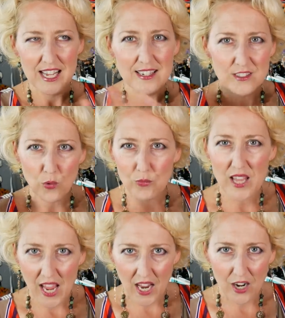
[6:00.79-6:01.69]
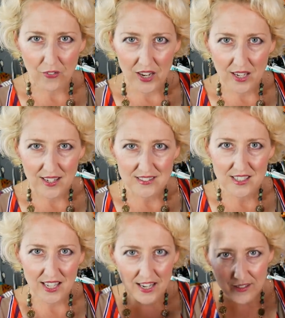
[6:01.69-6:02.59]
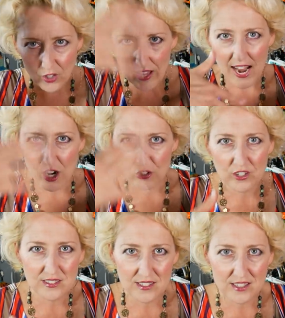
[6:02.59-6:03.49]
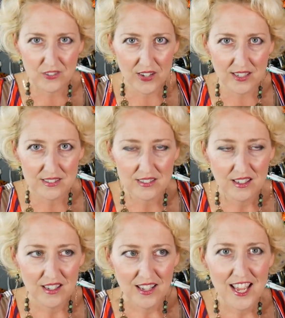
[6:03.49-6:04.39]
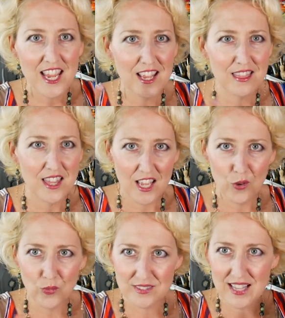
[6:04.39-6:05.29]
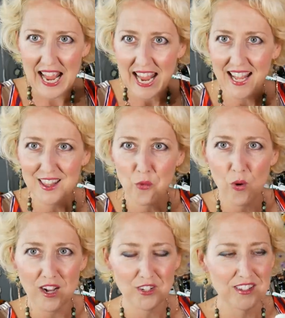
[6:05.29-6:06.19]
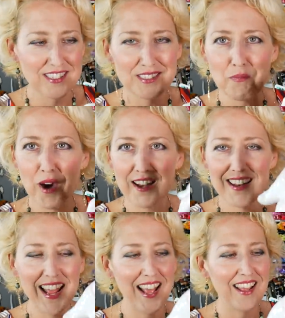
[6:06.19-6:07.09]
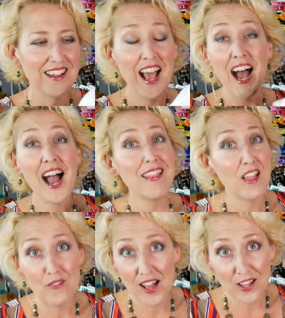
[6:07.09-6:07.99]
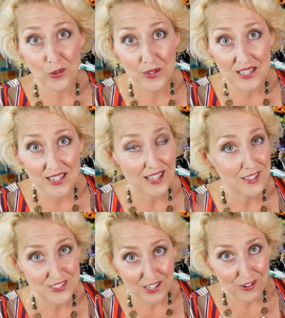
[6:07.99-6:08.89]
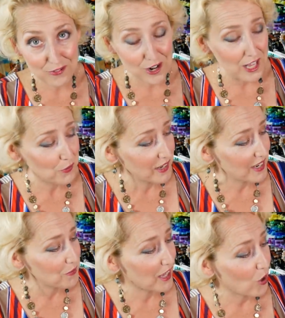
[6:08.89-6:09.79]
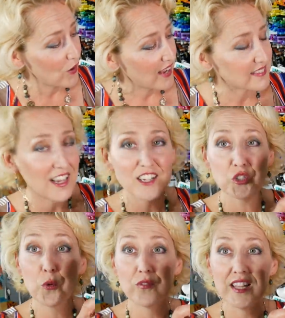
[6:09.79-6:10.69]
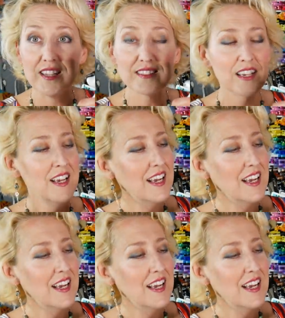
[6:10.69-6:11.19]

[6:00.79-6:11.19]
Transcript: It is the one with the hair, right? Cousin It had the hair and you couldn't see its face. Thing was the hand that walked, the disembodied hand. I love Halloween. I love decorating for Halloween. And I'm like, oh yes, I got two of these